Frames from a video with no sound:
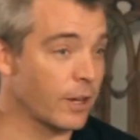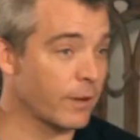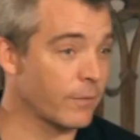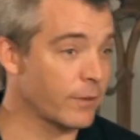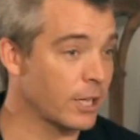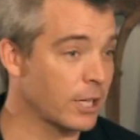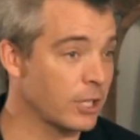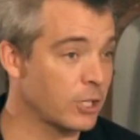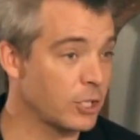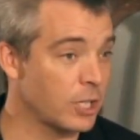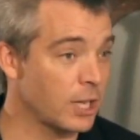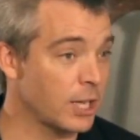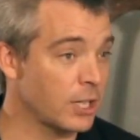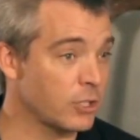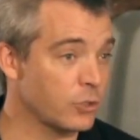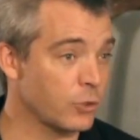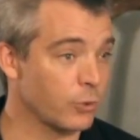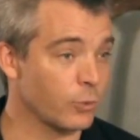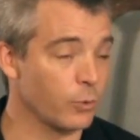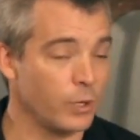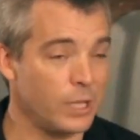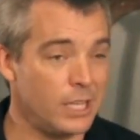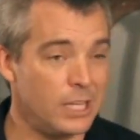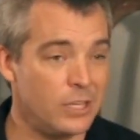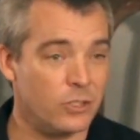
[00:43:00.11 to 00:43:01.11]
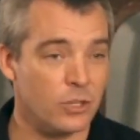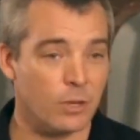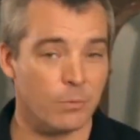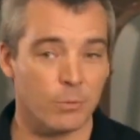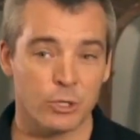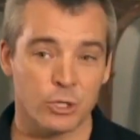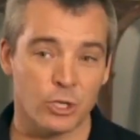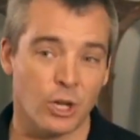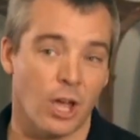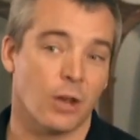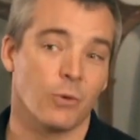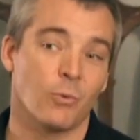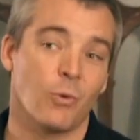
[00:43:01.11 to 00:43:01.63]
If you ever get a chance to read
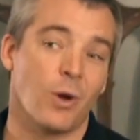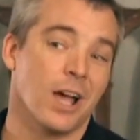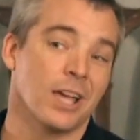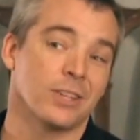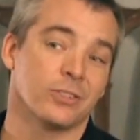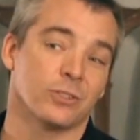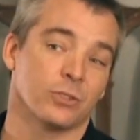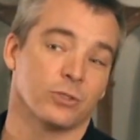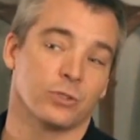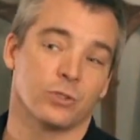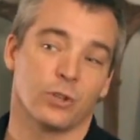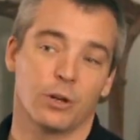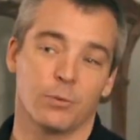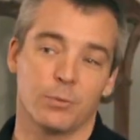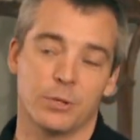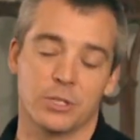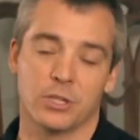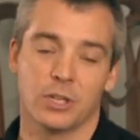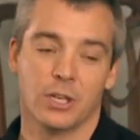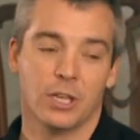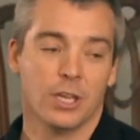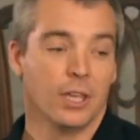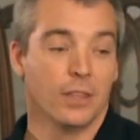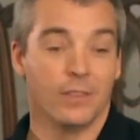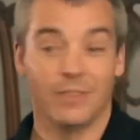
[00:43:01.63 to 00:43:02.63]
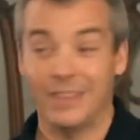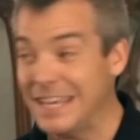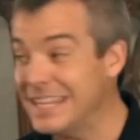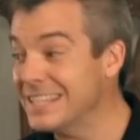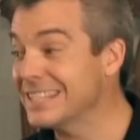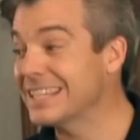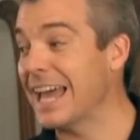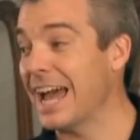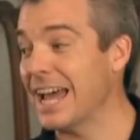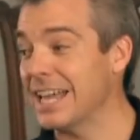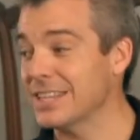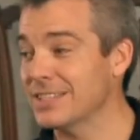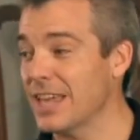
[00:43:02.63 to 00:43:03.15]
some of John Wise's sermons,
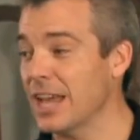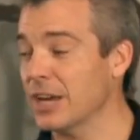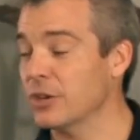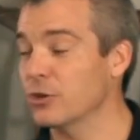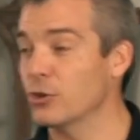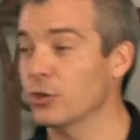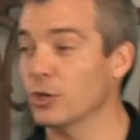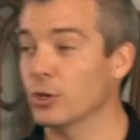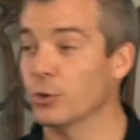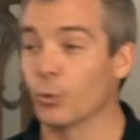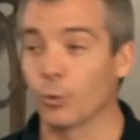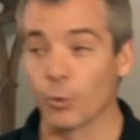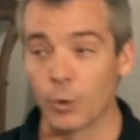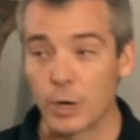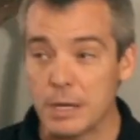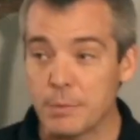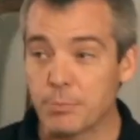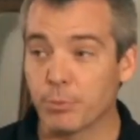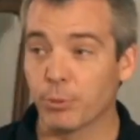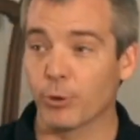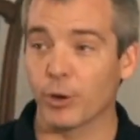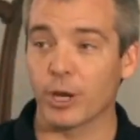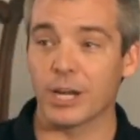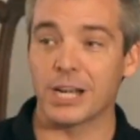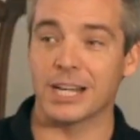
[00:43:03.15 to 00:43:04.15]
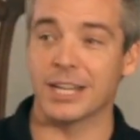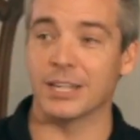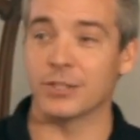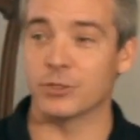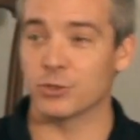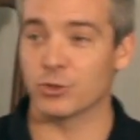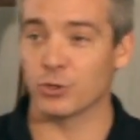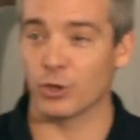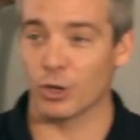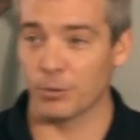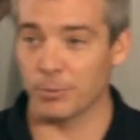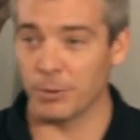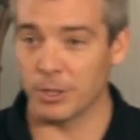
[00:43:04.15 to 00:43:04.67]
these guys actually reprinted
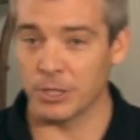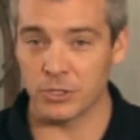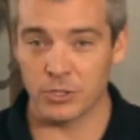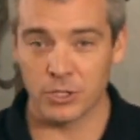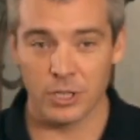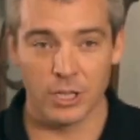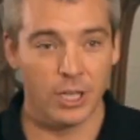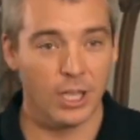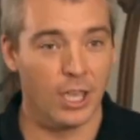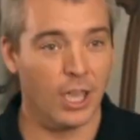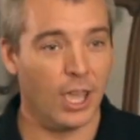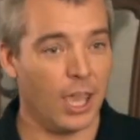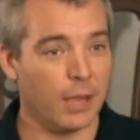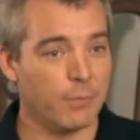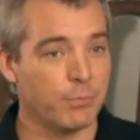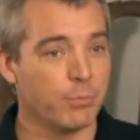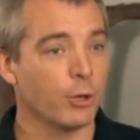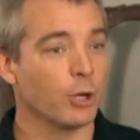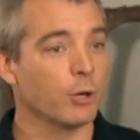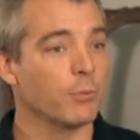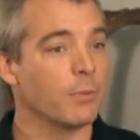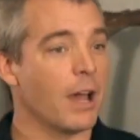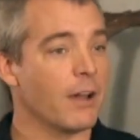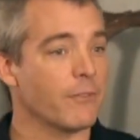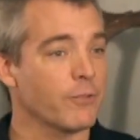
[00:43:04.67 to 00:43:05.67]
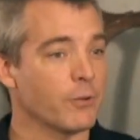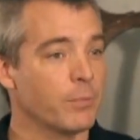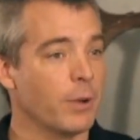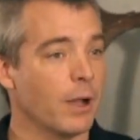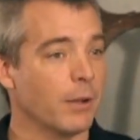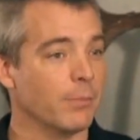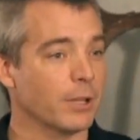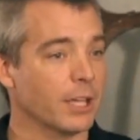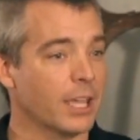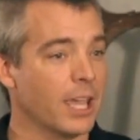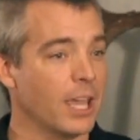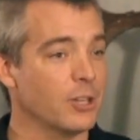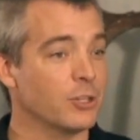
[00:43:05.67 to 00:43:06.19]
his sermons and put them out for
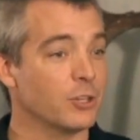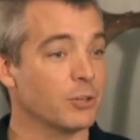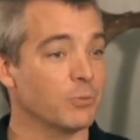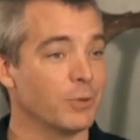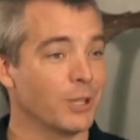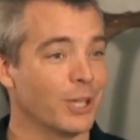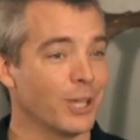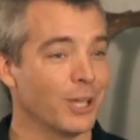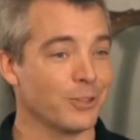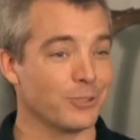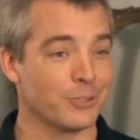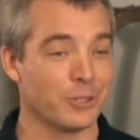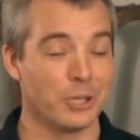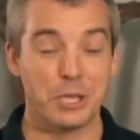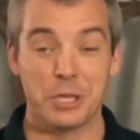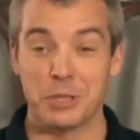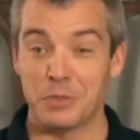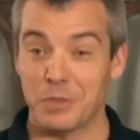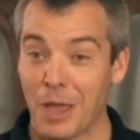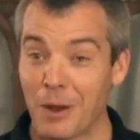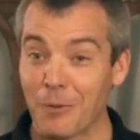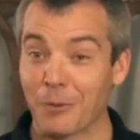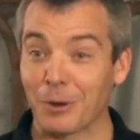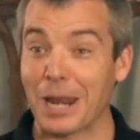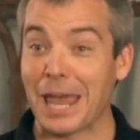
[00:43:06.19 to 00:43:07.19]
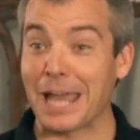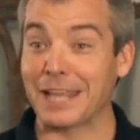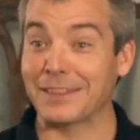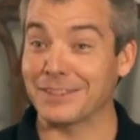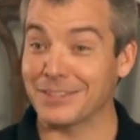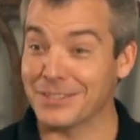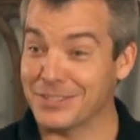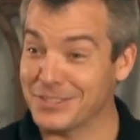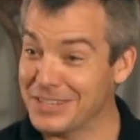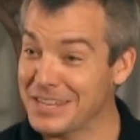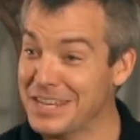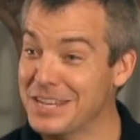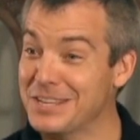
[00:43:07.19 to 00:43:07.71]
publication because they were like
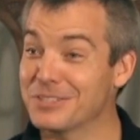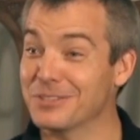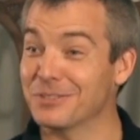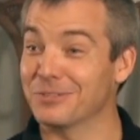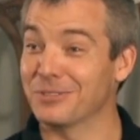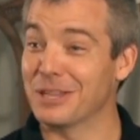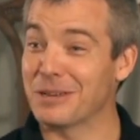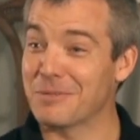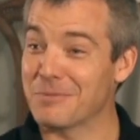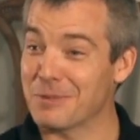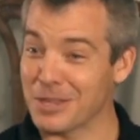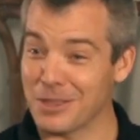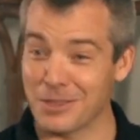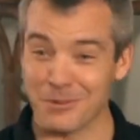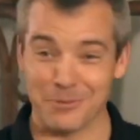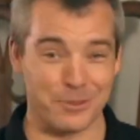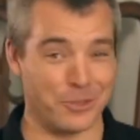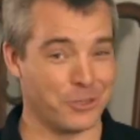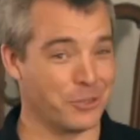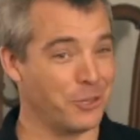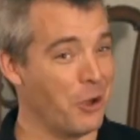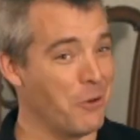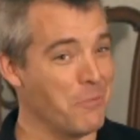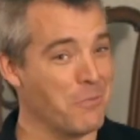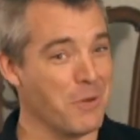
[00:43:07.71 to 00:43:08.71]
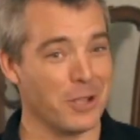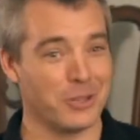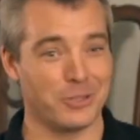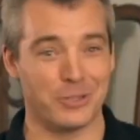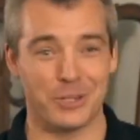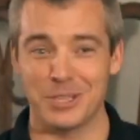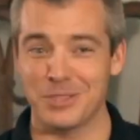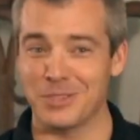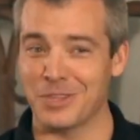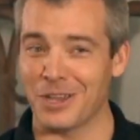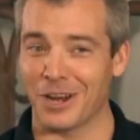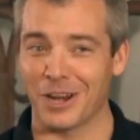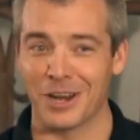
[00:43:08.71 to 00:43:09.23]
the seeds of liberty. There was so
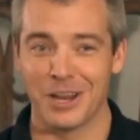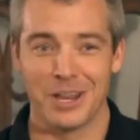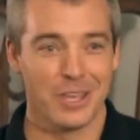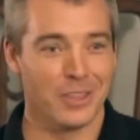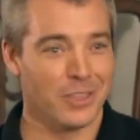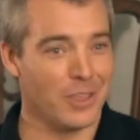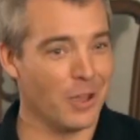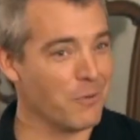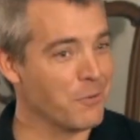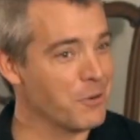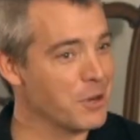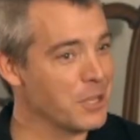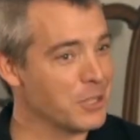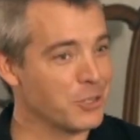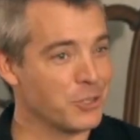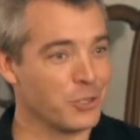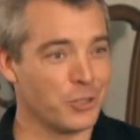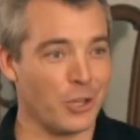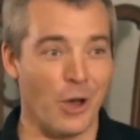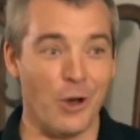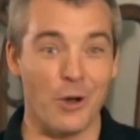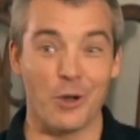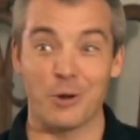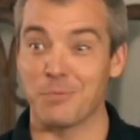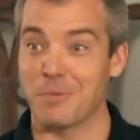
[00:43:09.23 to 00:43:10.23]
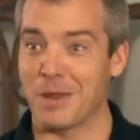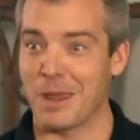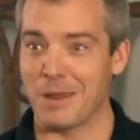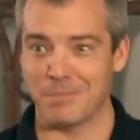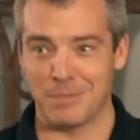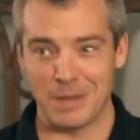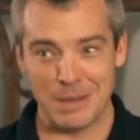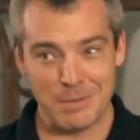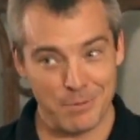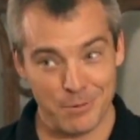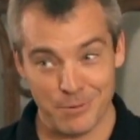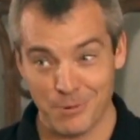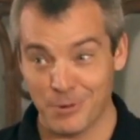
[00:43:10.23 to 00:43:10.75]
much in there that when sown,
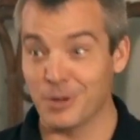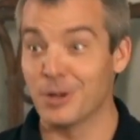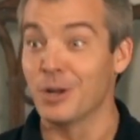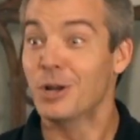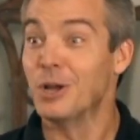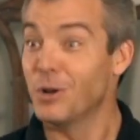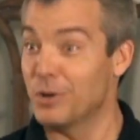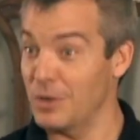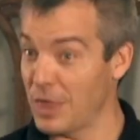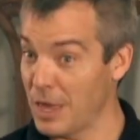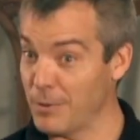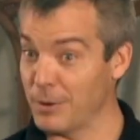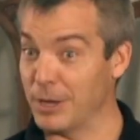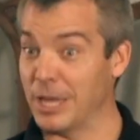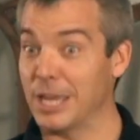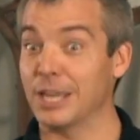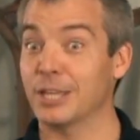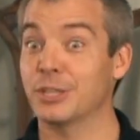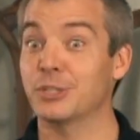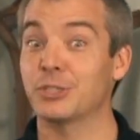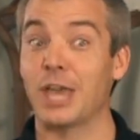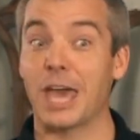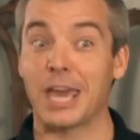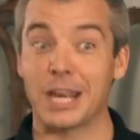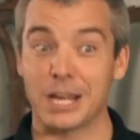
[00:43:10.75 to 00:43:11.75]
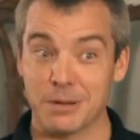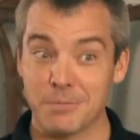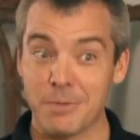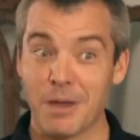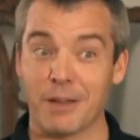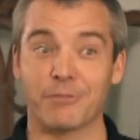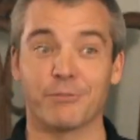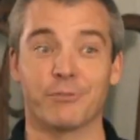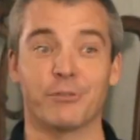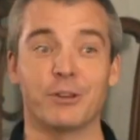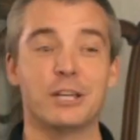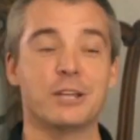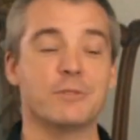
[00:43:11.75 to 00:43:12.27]
man, people would, they would get excited
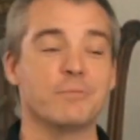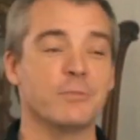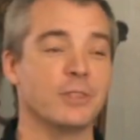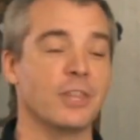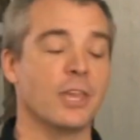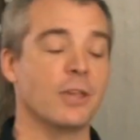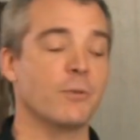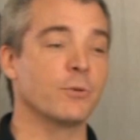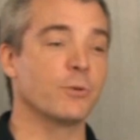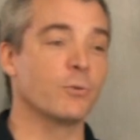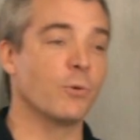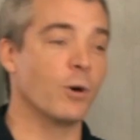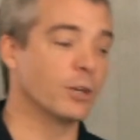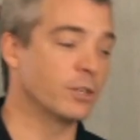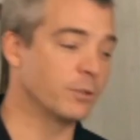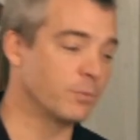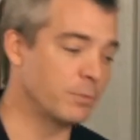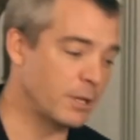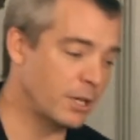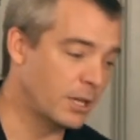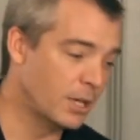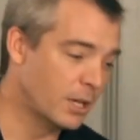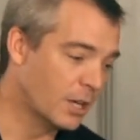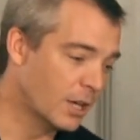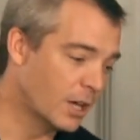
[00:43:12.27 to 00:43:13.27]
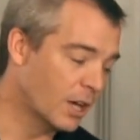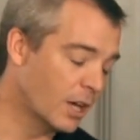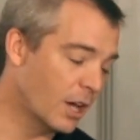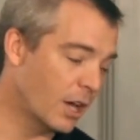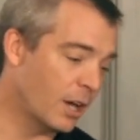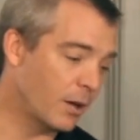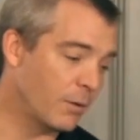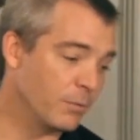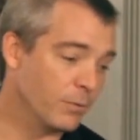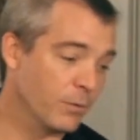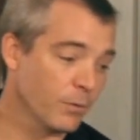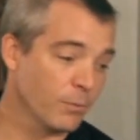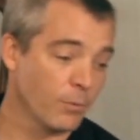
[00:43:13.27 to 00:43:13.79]
about freedom and they would want to be
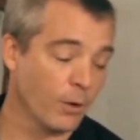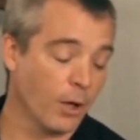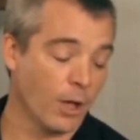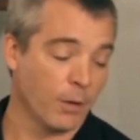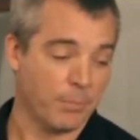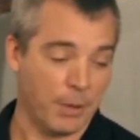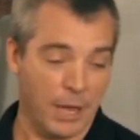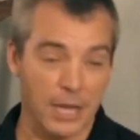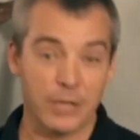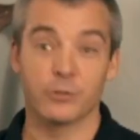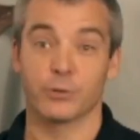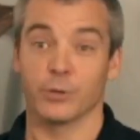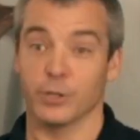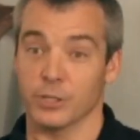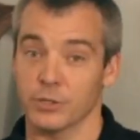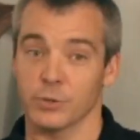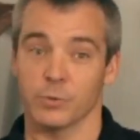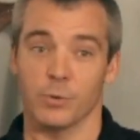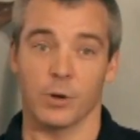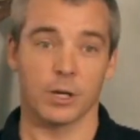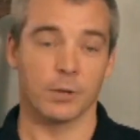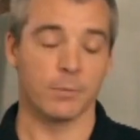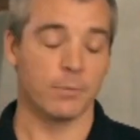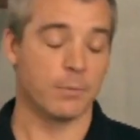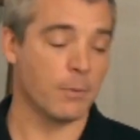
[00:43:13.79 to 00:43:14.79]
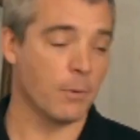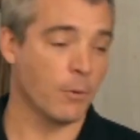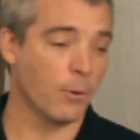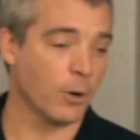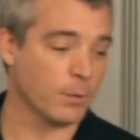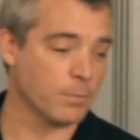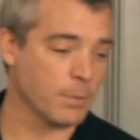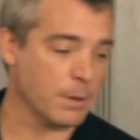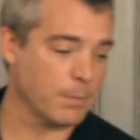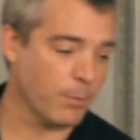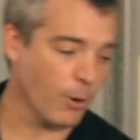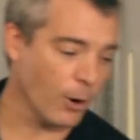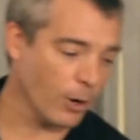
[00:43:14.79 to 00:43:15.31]
uh, uh patriots and want to,
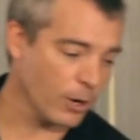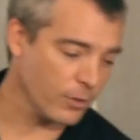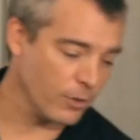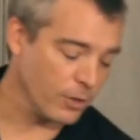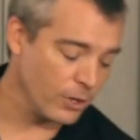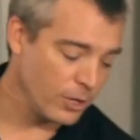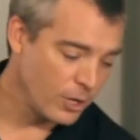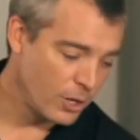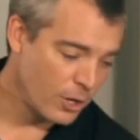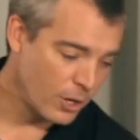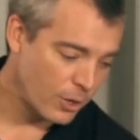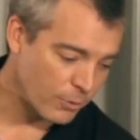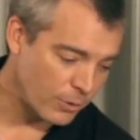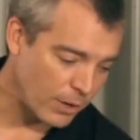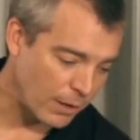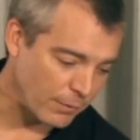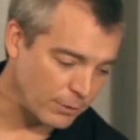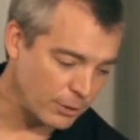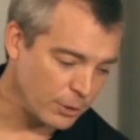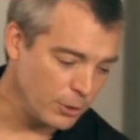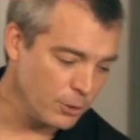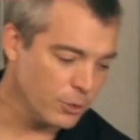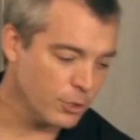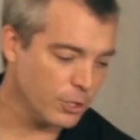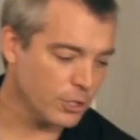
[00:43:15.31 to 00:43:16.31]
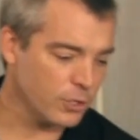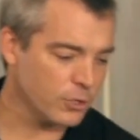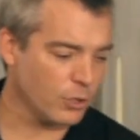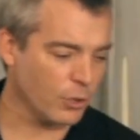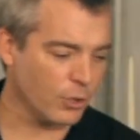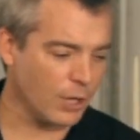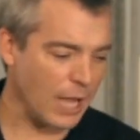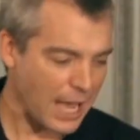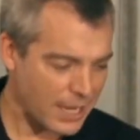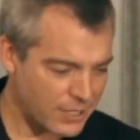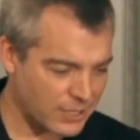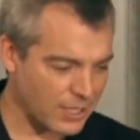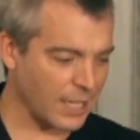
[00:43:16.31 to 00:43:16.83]
want to be part of the revolution.
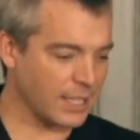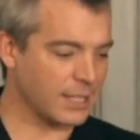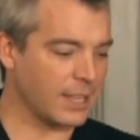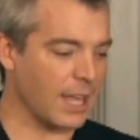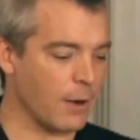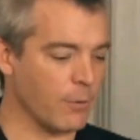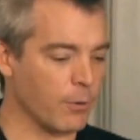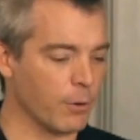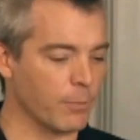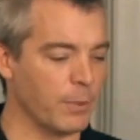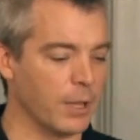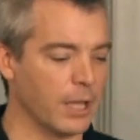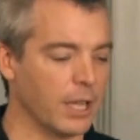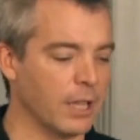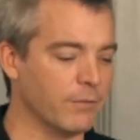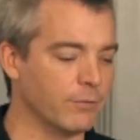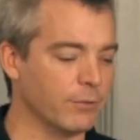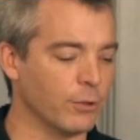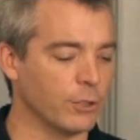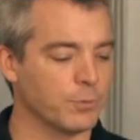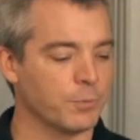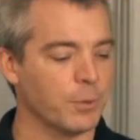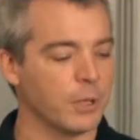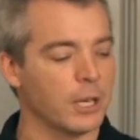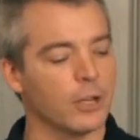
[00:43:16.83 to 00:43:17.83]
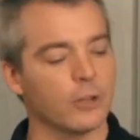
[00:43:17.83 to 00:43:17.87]
So guys like that were big influence.